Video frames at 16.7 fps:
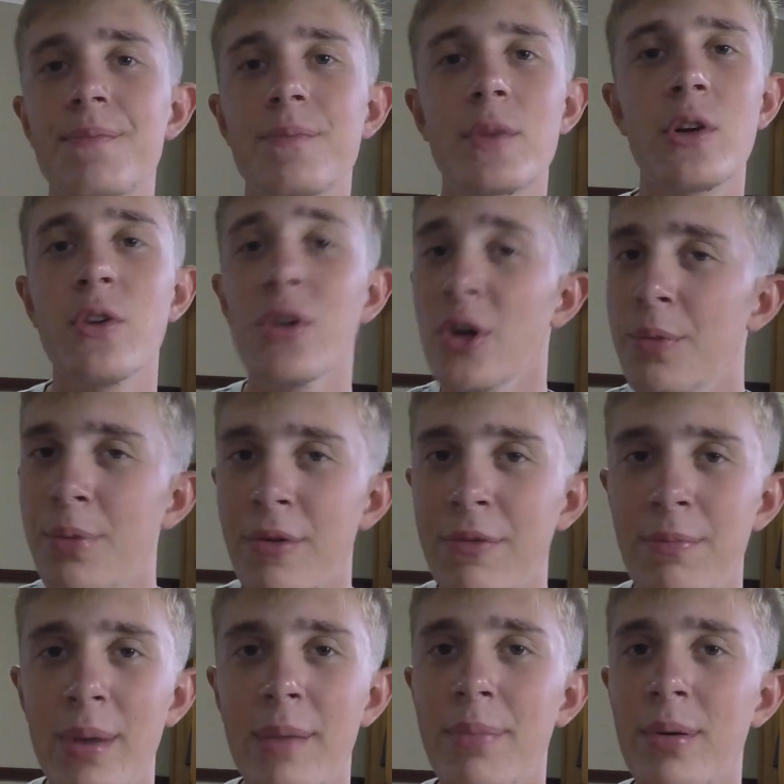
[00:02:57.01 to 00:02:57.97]
group
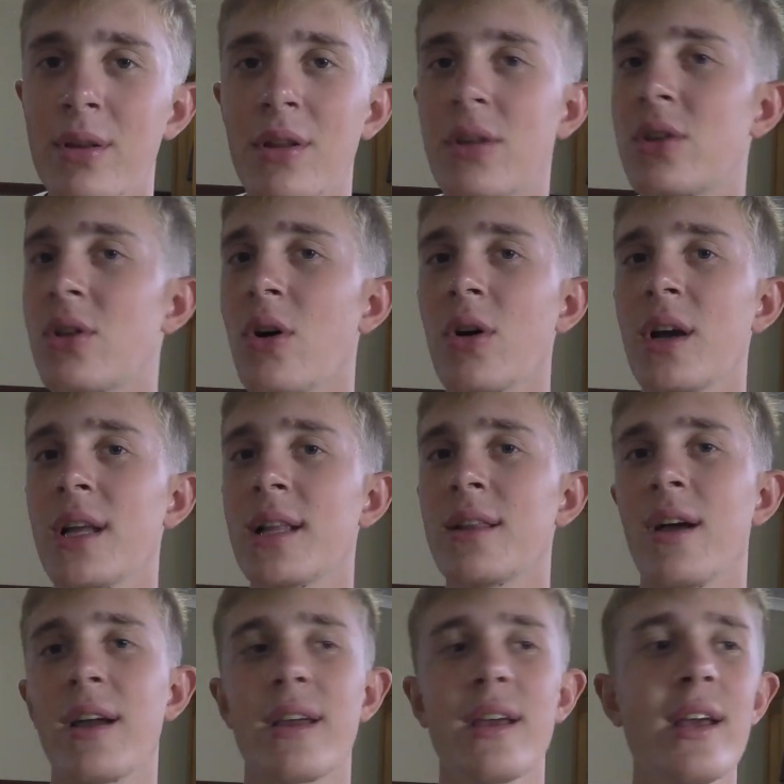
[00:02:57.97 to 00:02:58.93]
of people to target.
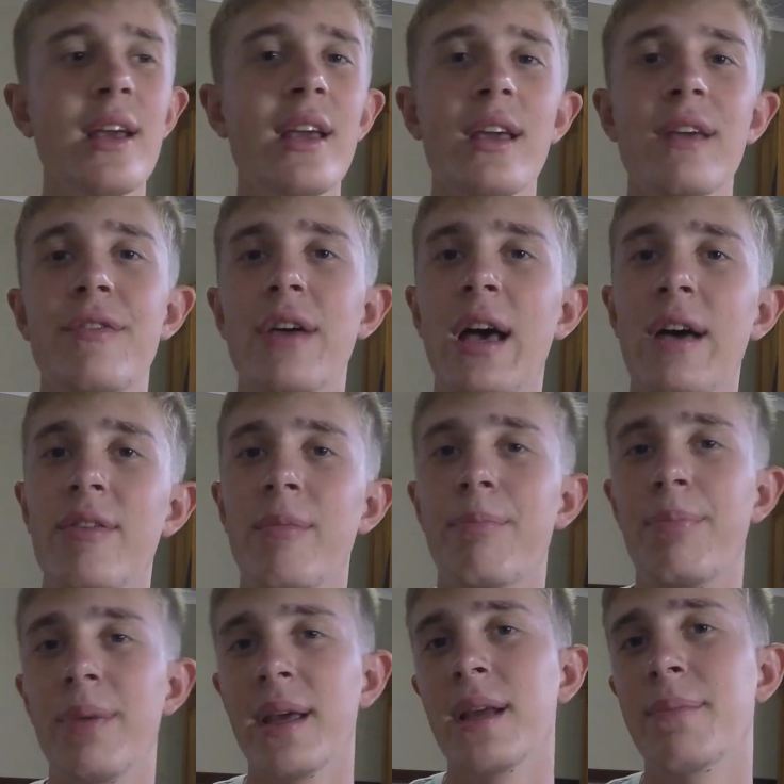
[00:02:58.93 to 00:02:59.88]
Like if you have a
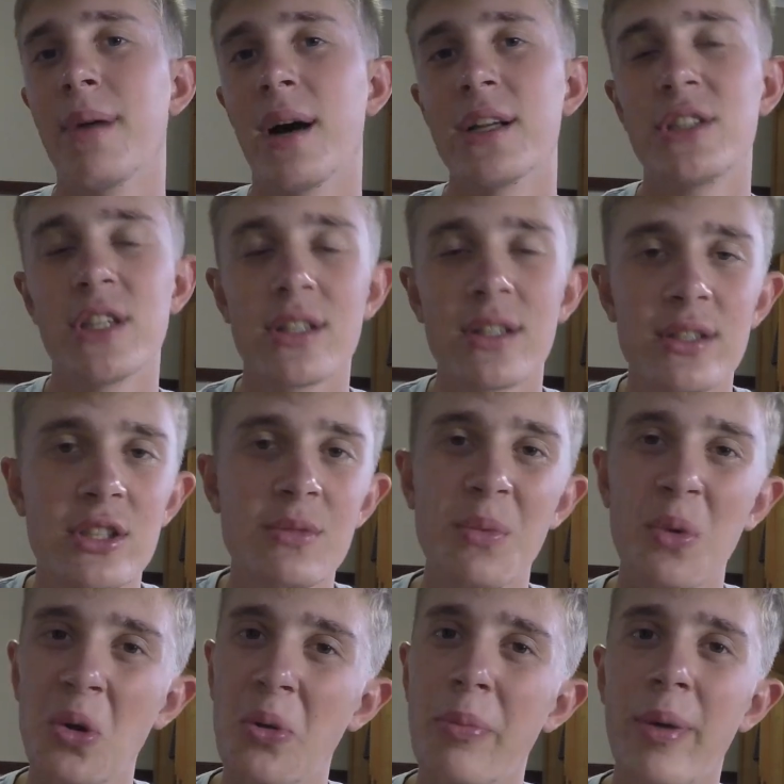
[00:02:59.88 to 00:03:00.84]
big budget, a
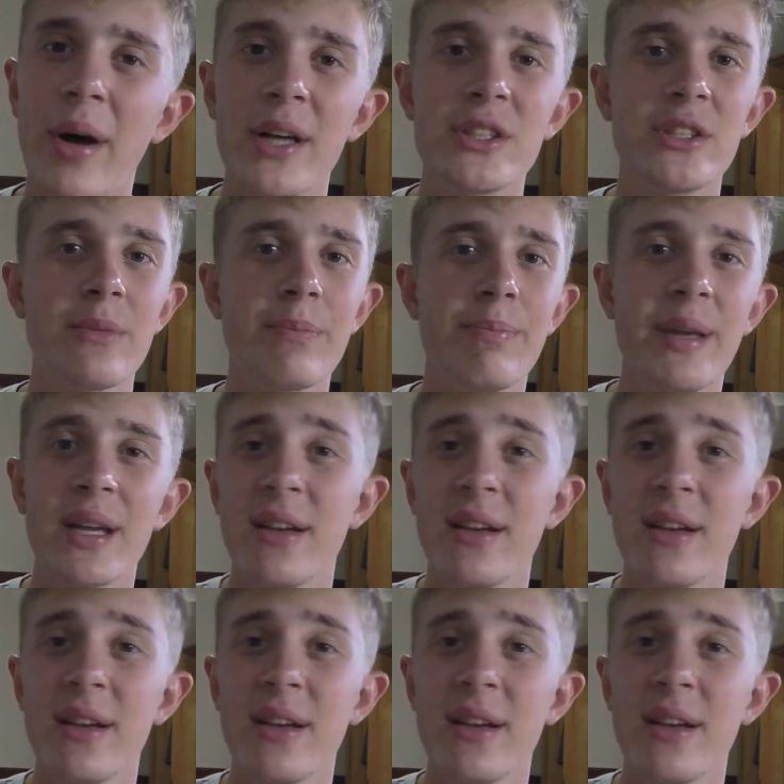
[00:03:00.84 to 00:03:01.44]
small budget, big